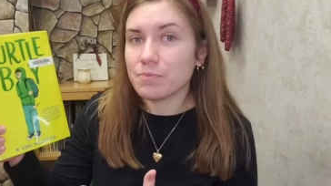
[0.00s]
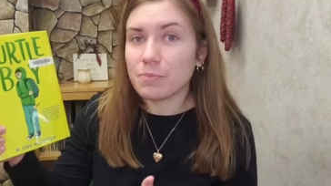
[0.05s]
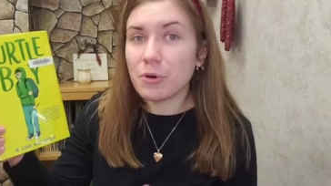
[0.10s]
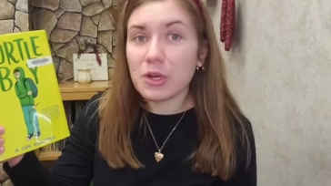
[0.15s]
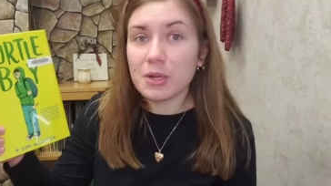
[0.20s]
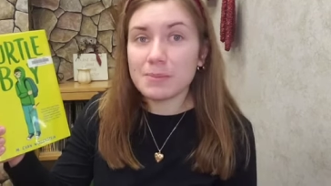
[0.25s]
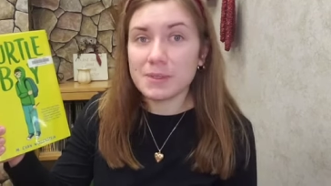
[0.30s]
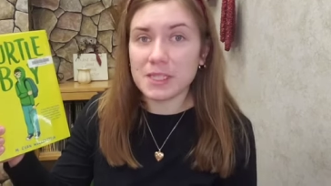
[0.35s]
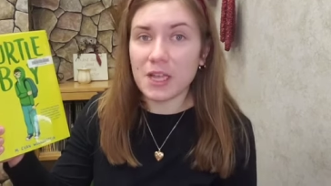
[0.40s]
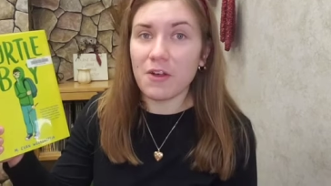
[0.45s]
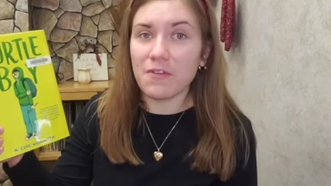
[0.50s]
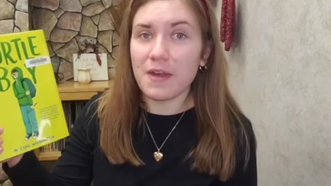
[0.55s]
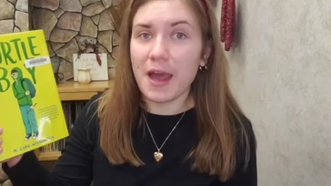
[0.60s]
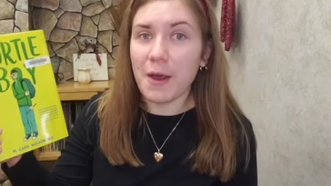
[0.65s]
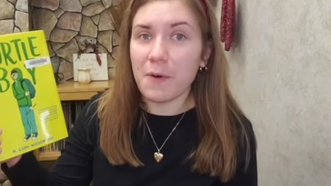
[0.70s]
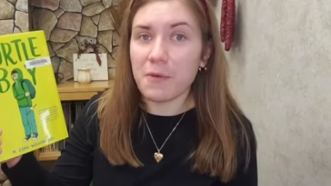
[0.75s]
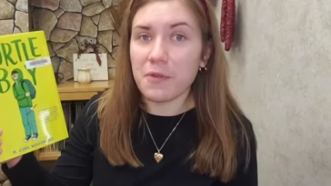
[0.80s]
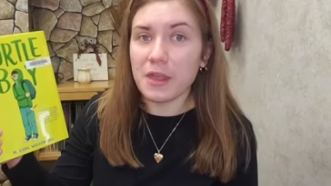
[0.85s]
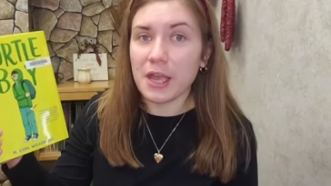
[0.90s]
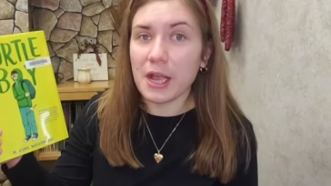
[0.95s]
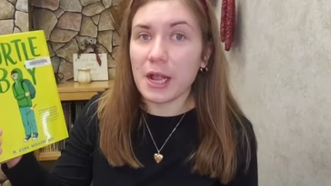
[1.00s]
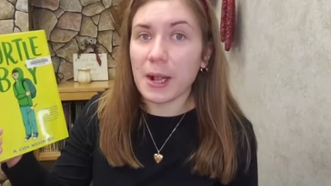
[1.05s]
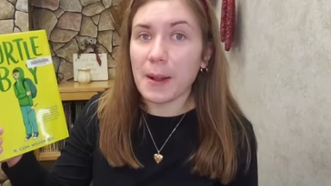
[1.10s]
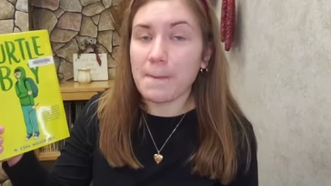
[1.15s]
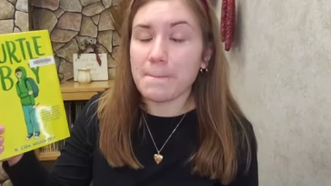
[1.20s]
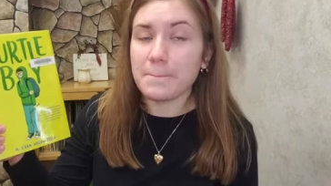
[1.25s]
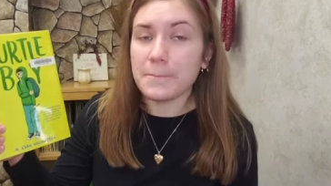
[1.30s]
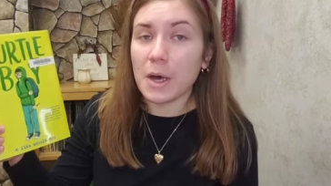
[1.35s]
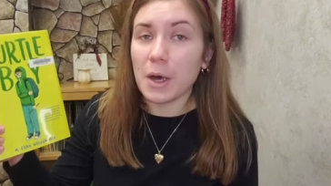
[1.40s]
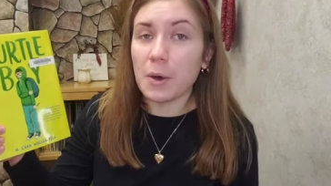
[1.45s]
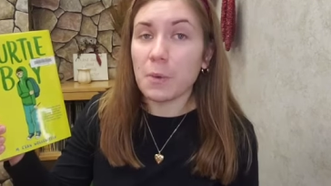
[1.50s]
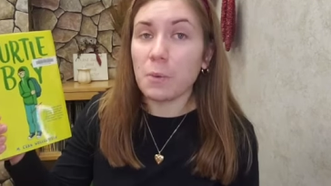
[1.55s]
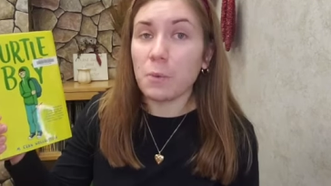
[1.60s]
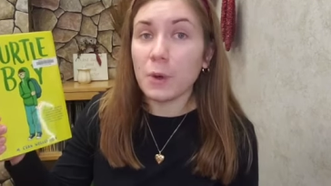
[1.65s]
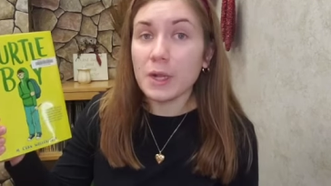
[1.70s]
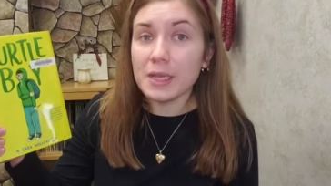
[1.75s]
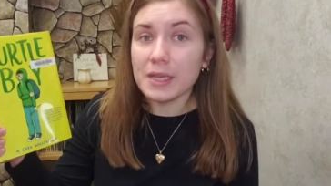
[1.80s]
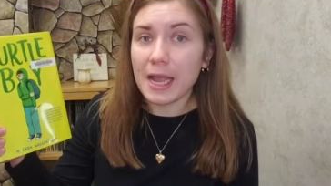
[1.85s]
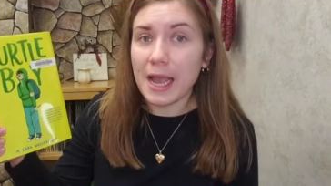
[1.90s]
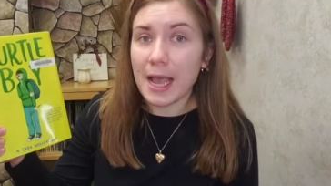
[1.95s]
put himself out there. But
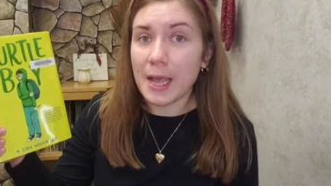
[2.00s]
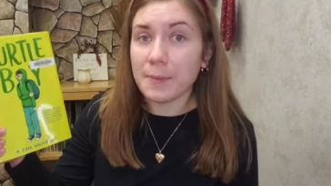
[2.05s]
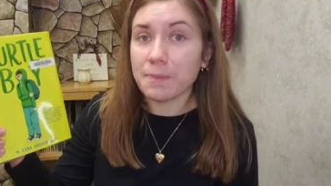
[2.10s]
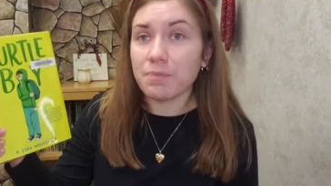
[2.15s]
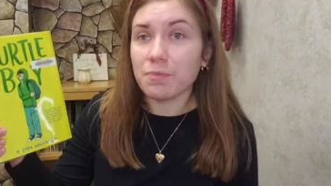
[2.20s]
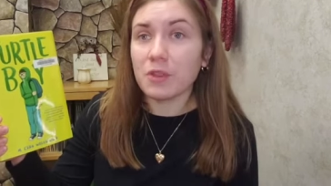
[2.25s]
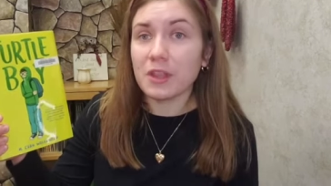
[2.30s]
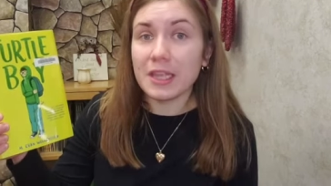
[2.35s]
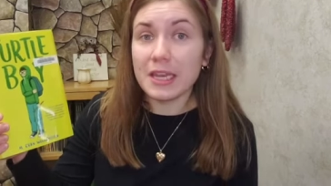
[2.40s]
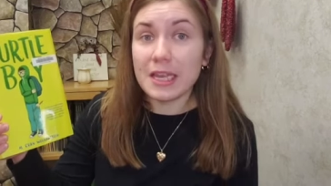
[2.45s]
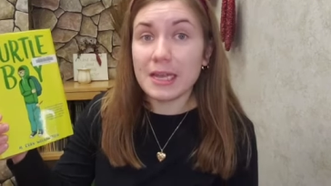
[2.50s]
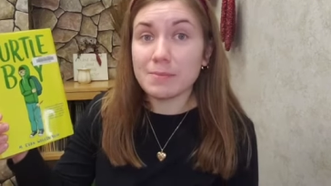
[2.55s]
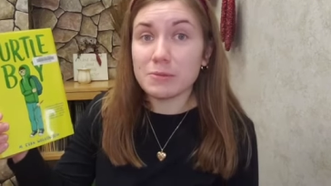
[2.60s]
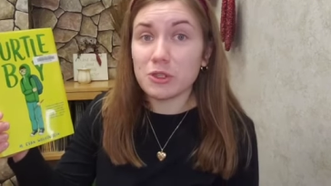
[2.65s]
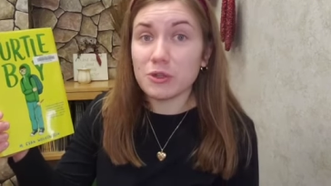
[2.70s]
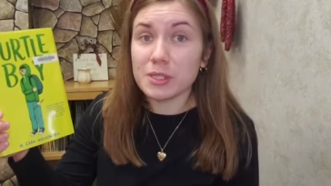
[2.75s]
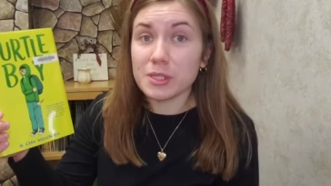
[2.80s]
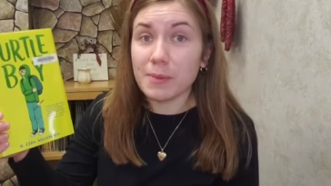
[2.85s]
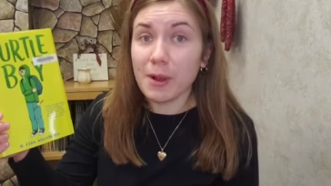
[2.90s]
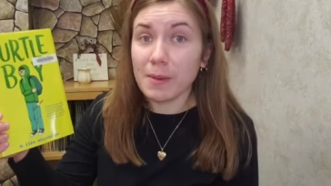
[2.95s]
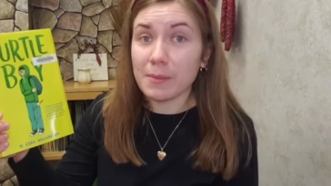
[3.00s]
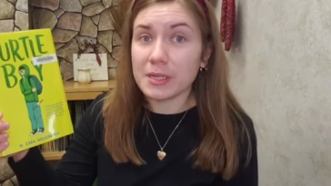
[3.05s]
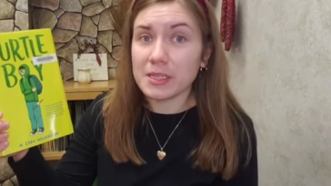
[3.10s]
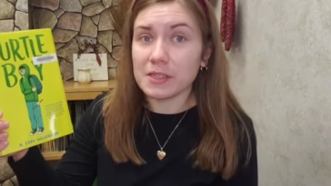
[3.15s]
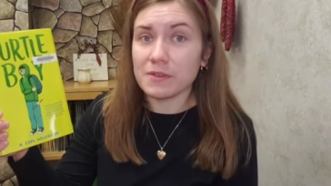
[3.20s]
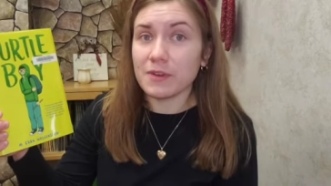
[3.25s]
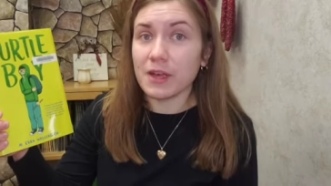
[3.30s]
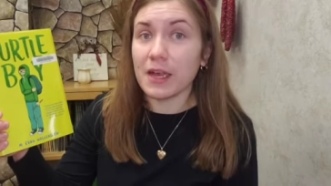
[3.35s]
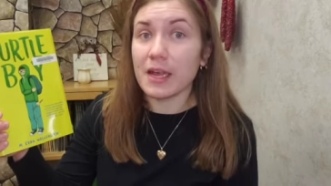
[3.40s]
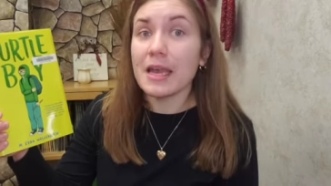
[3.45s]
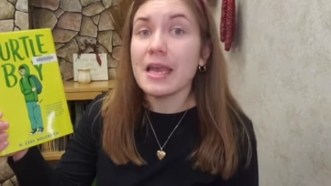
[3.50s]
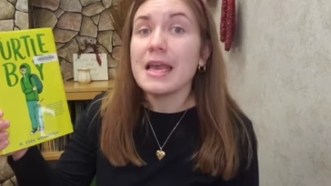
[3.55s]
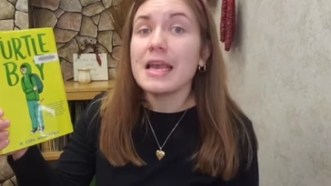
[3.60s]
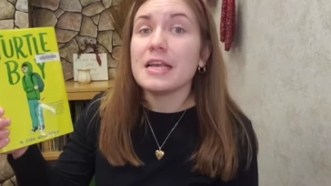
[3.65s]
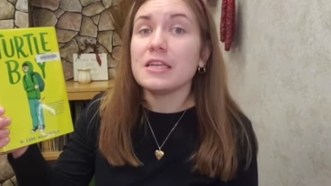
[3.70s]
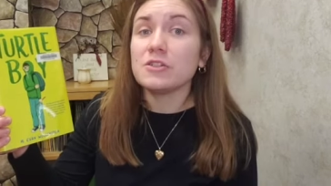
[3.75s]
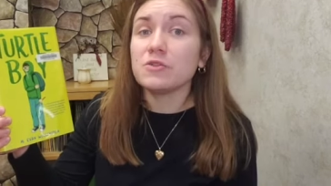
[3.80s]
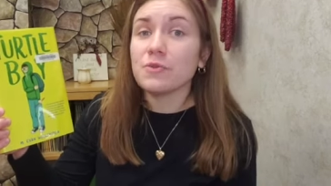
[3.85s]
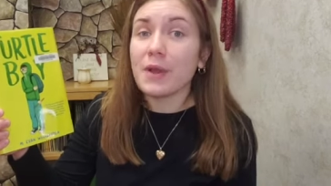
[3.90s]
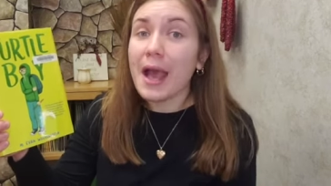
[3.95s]
one day, leading up to his bar mitzvah,
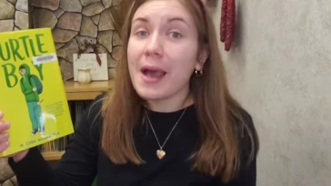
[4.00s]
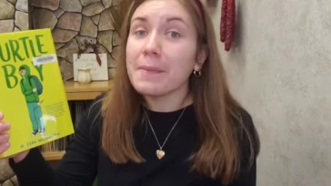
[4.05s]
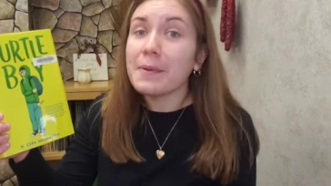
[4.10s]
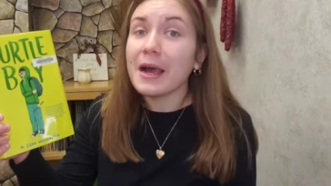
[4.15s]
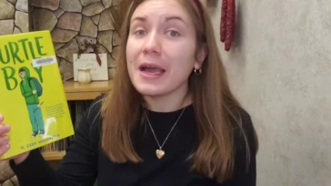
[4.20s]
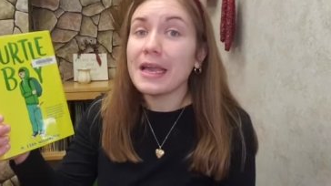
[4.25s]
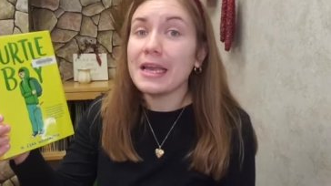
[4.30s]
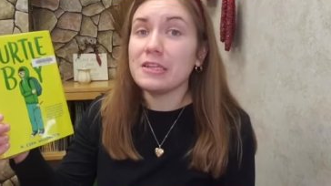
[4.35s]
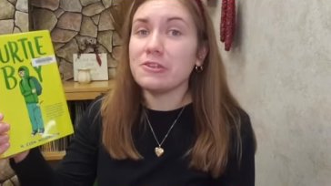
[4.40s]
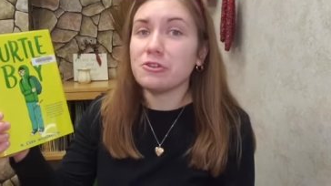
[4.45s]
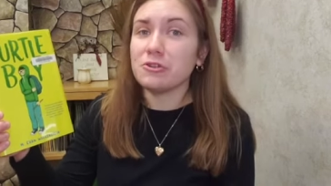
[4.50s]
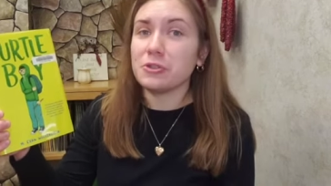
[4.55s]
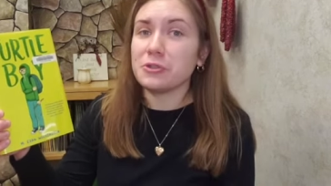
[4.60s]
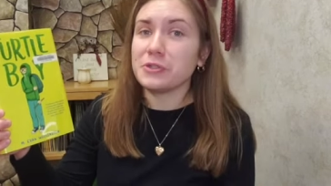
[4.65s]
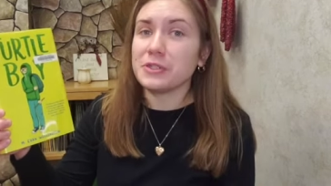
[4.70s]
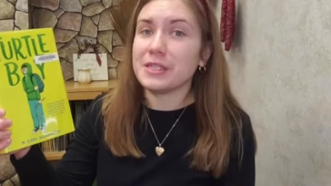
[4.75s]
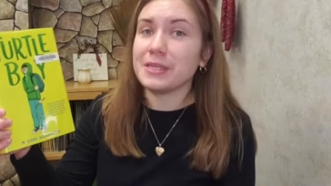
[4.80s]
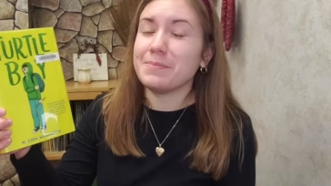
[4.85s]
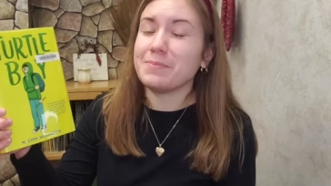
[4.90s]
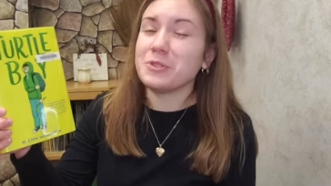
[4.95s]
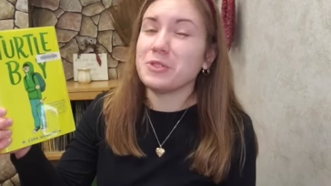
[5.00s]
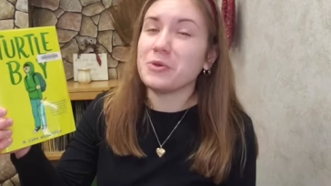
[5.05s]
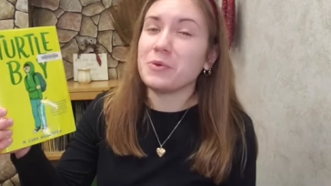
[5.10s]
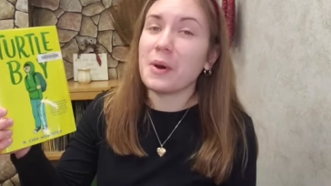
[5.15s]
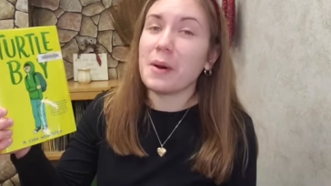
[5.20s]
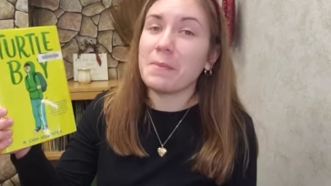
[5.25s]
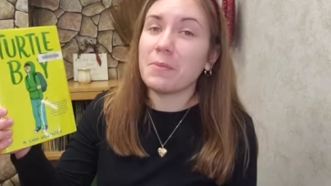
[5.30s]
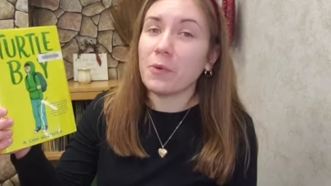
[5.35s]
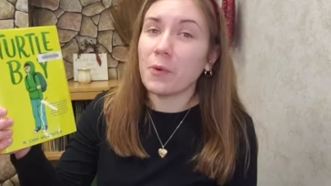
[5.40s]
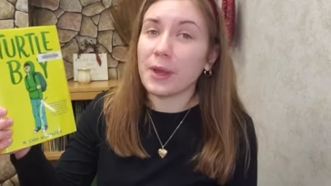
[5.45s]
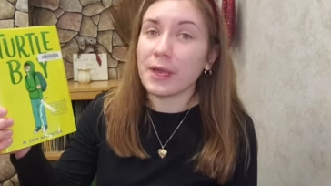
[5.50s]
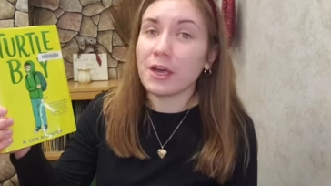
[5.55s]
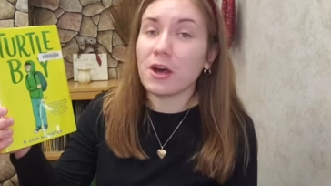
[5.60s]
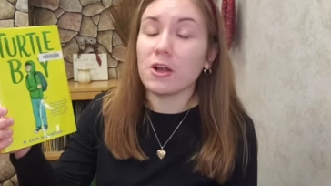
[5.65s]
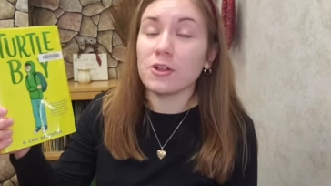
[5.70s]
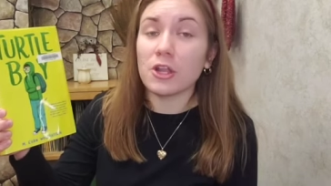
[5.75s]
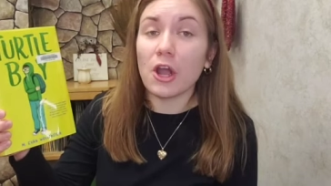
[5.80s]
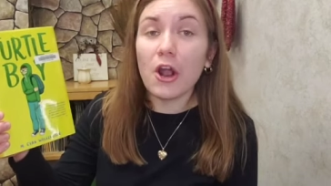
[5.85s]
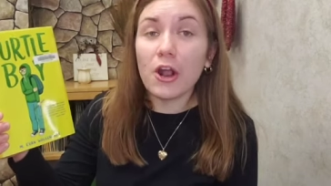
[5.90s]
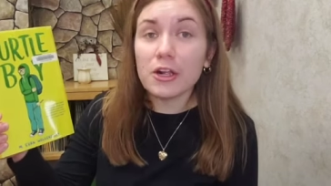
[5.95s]
his rabbi introduced him to a boy
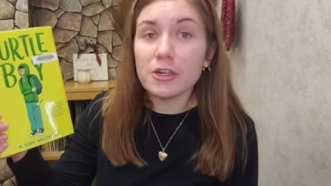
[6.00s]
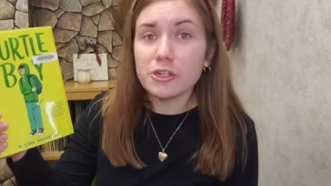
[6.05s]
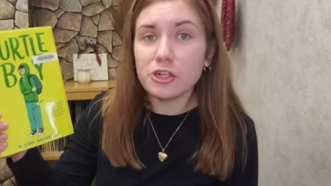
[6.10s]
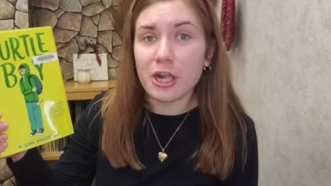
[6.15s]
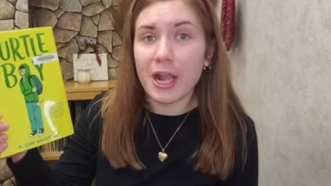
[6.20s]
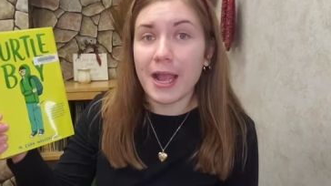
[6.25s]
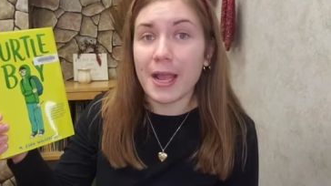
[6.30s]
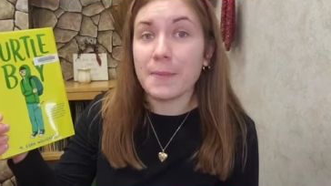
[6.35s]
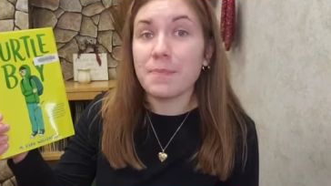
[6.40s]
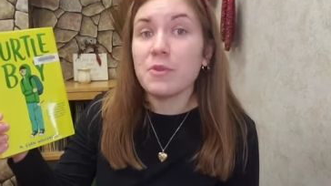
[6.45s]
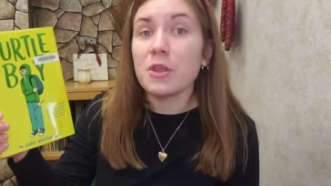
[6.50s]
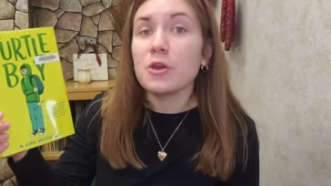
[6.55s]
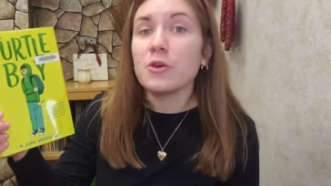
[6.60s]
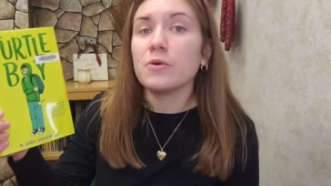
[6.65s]
called RJ,